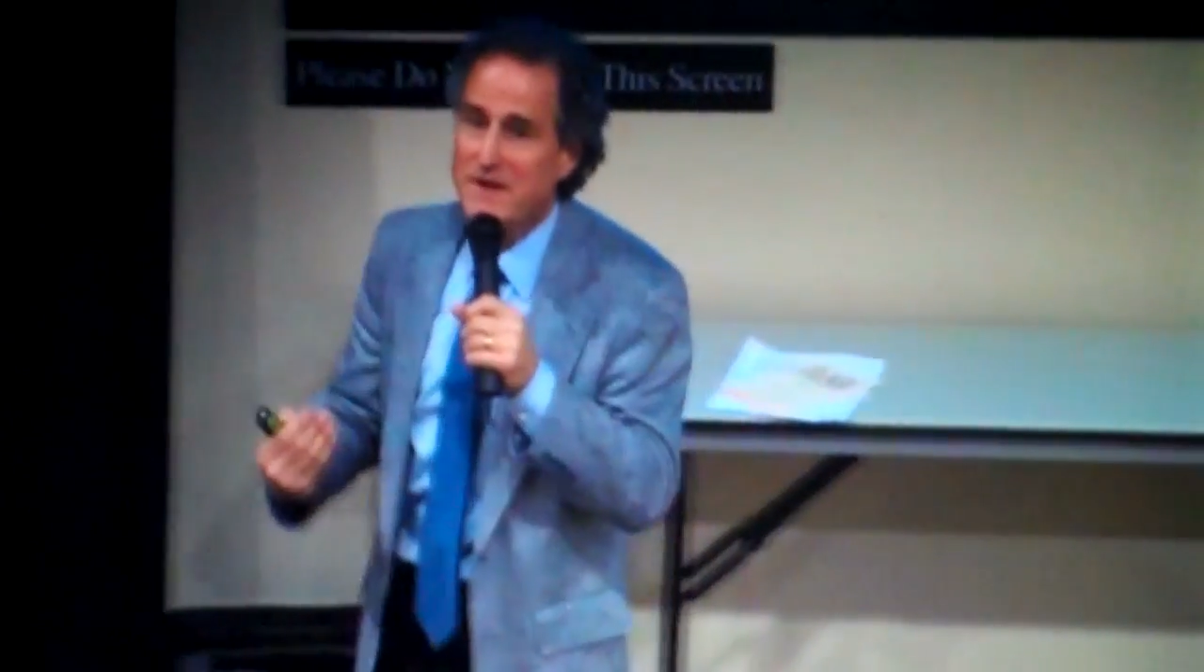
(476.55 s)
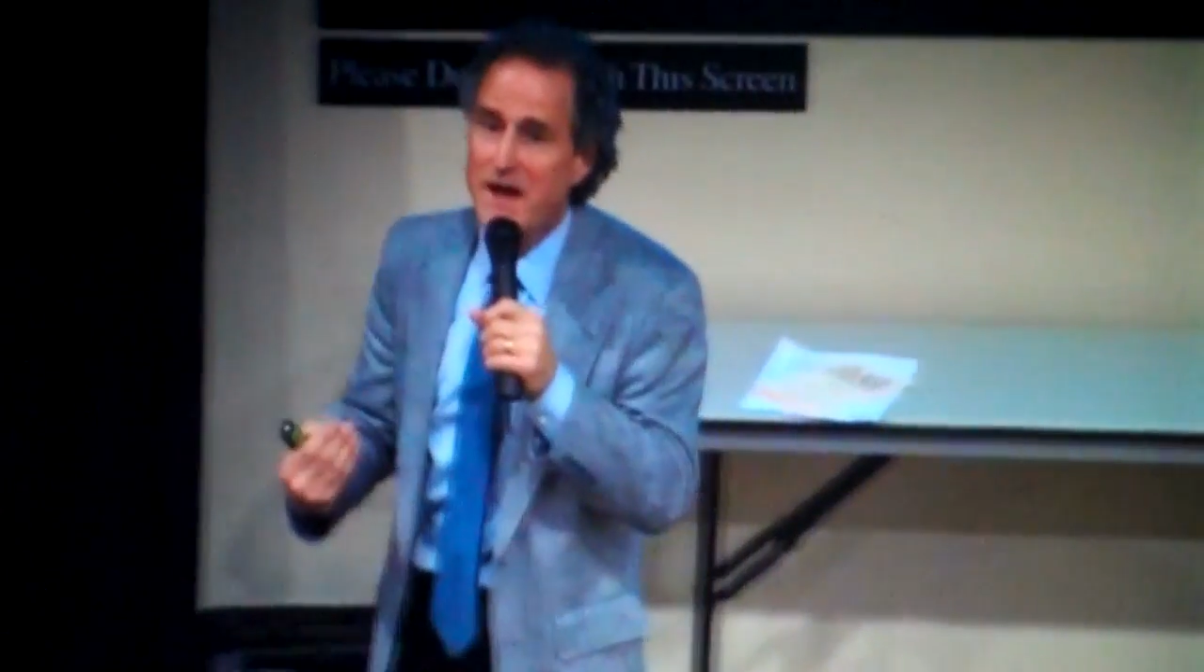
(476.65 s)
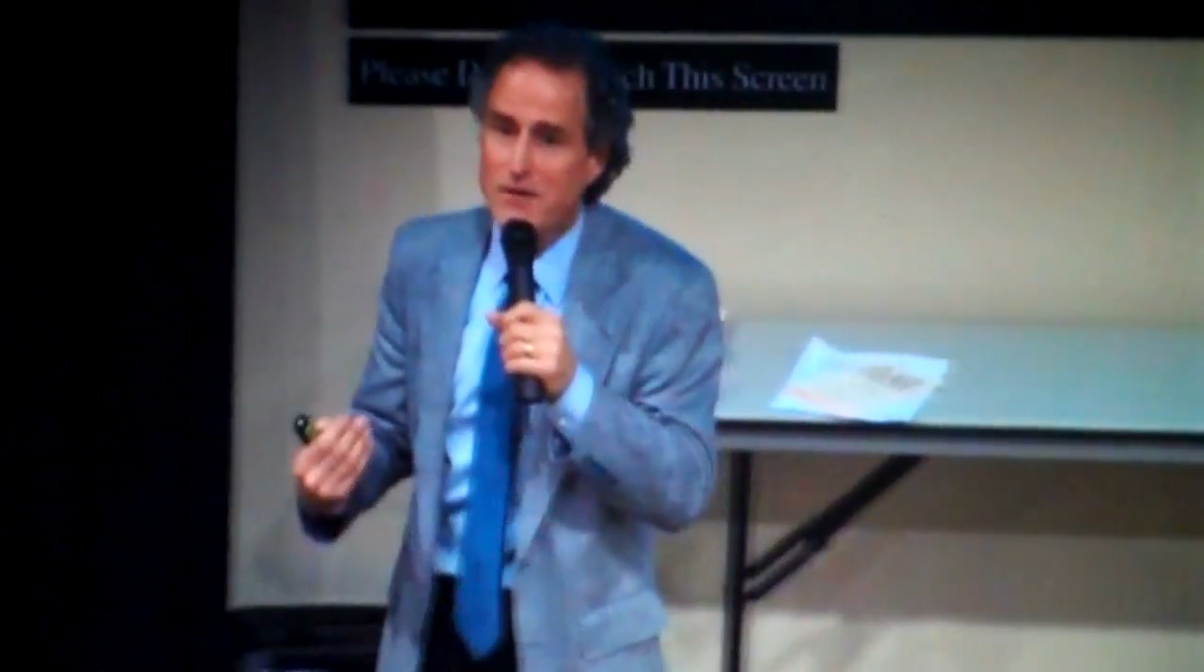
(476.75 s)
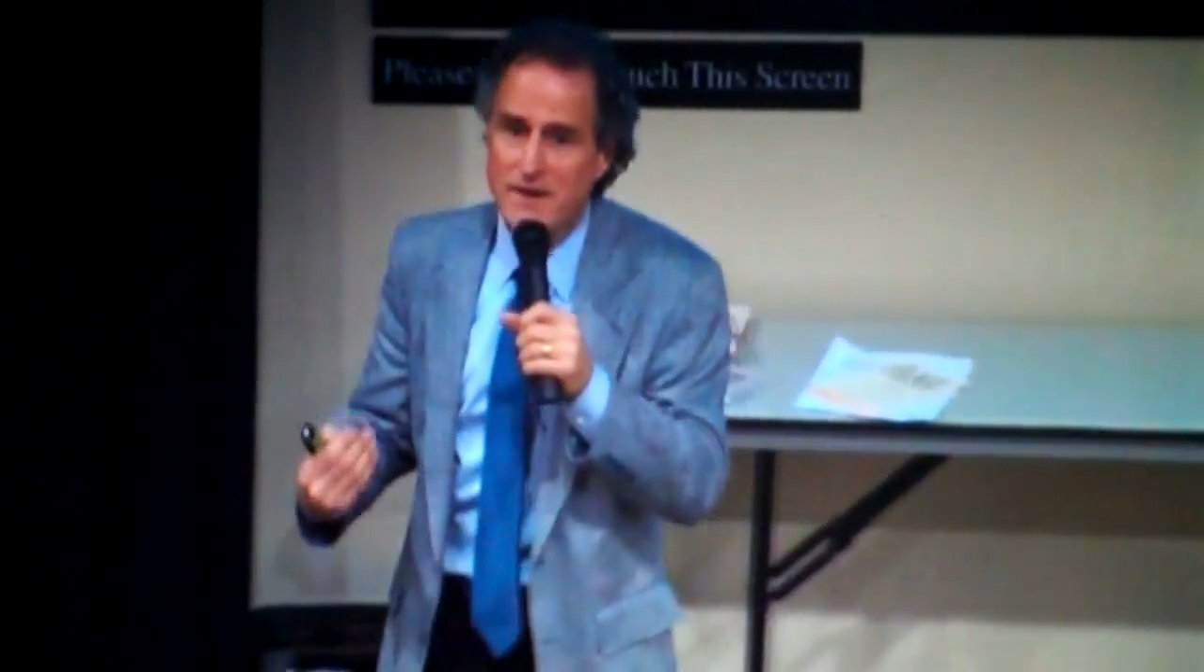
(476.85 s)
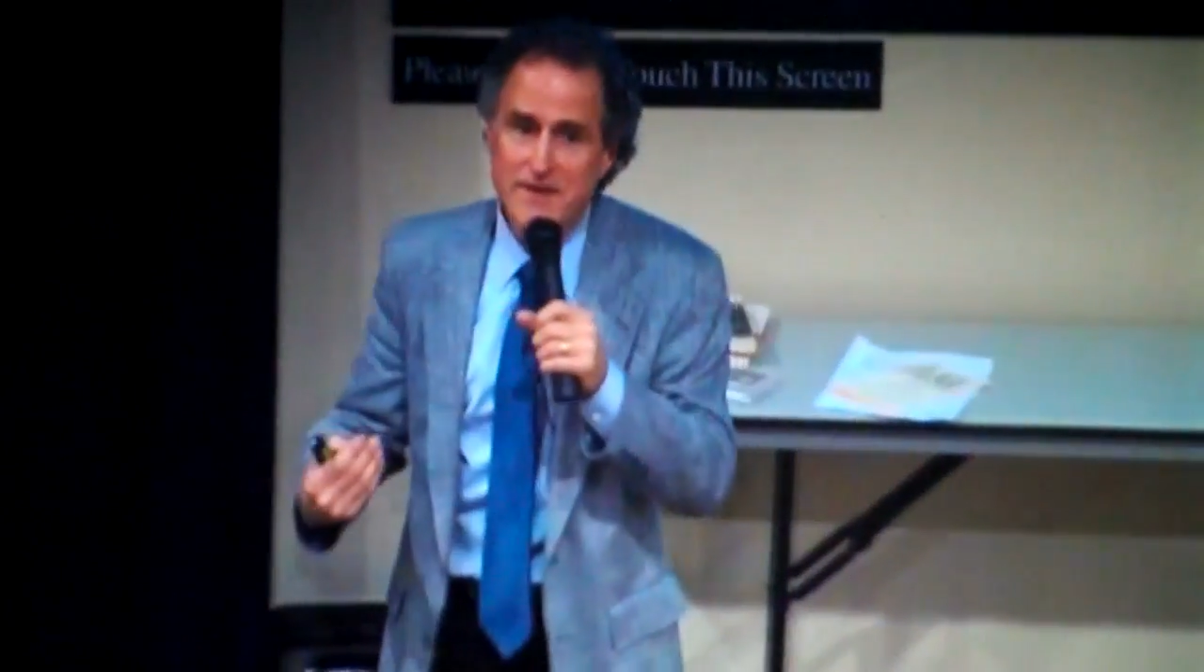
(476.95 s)

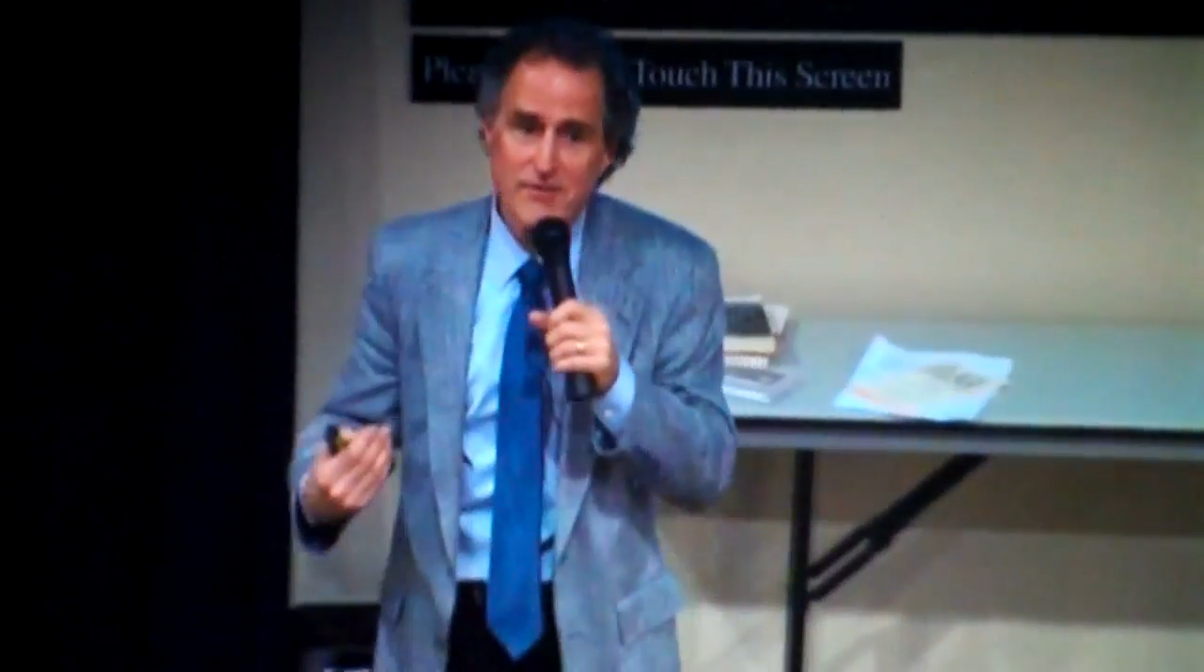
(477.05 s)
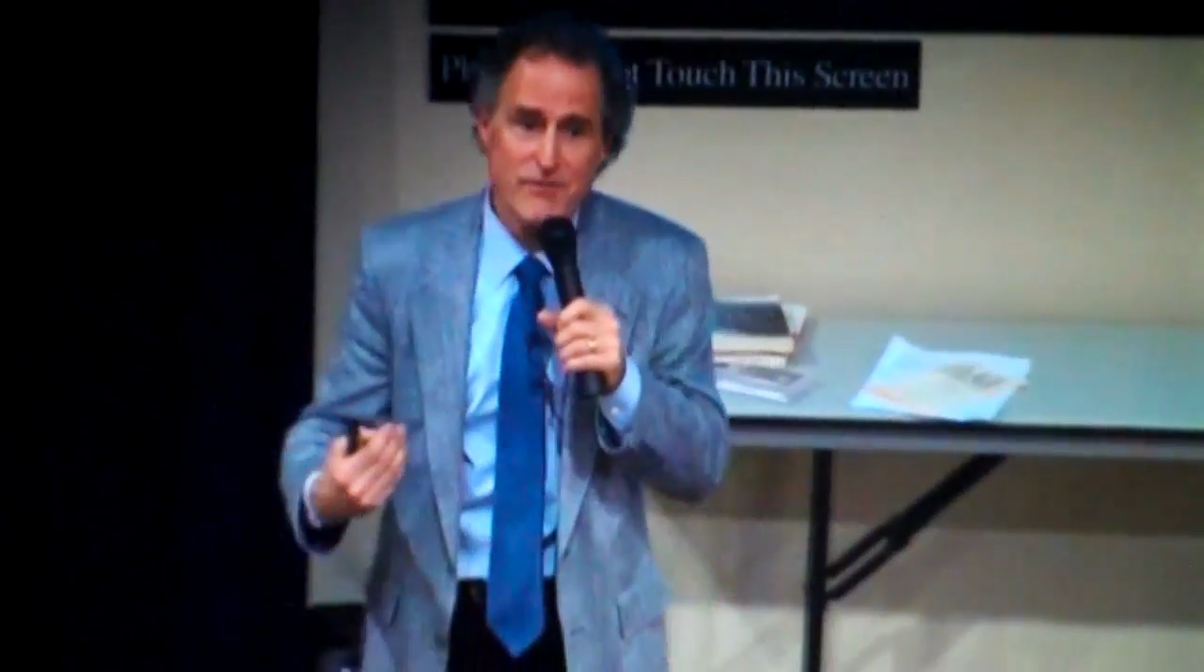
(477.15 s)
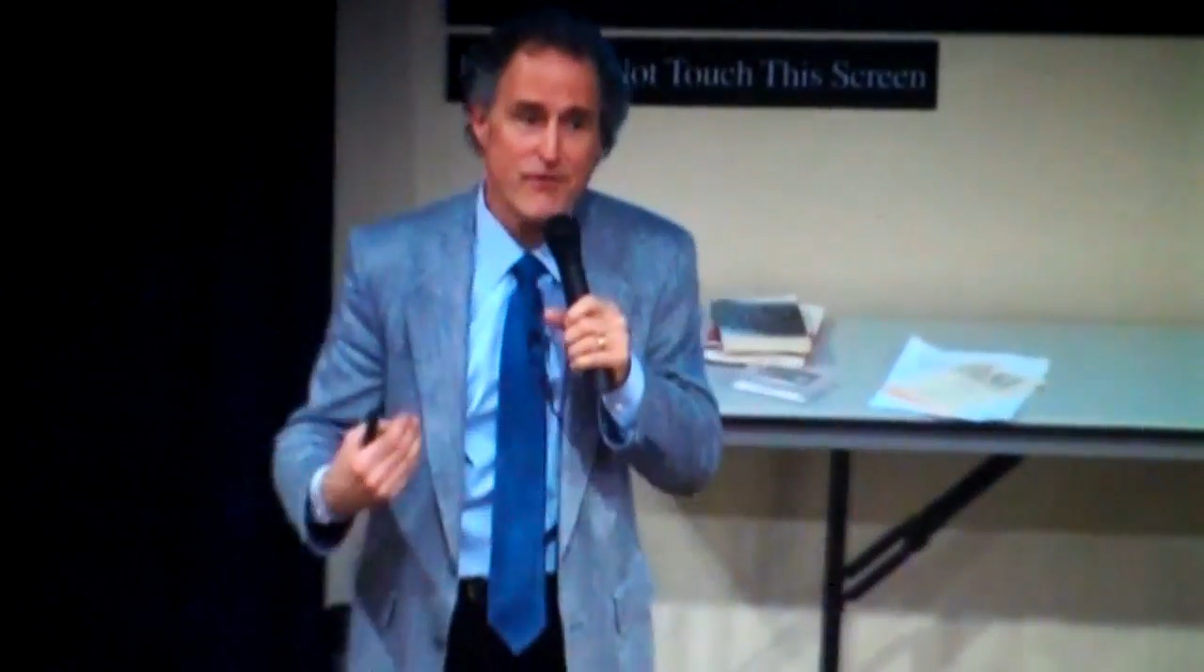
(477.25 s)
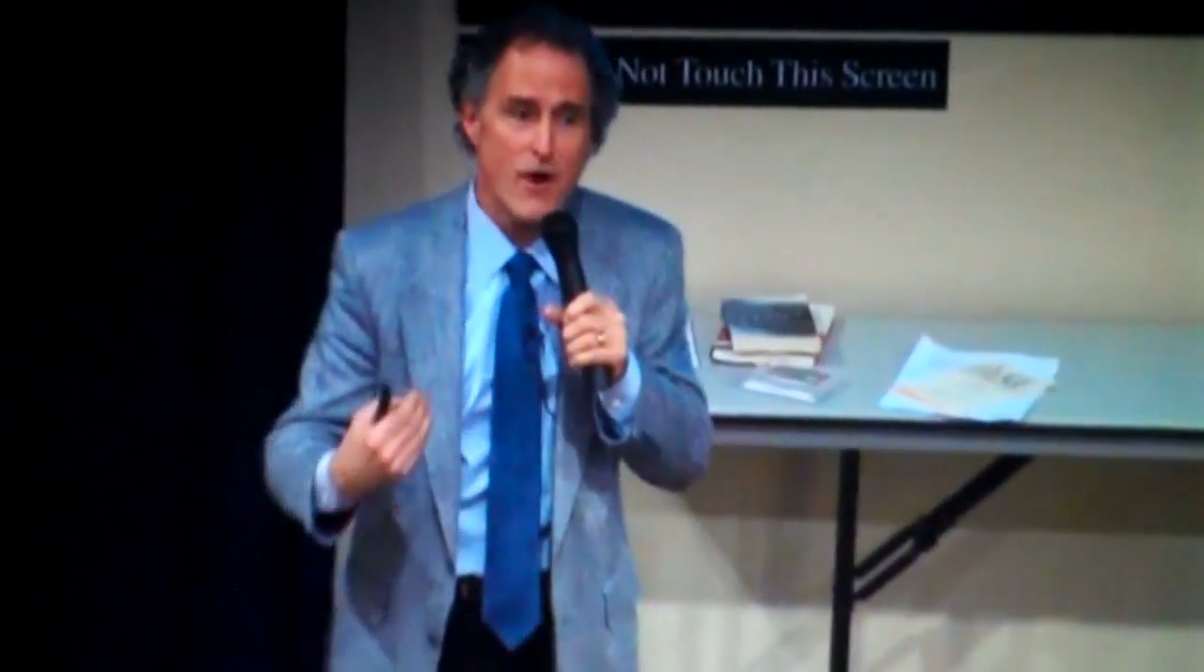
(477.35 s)
going to now live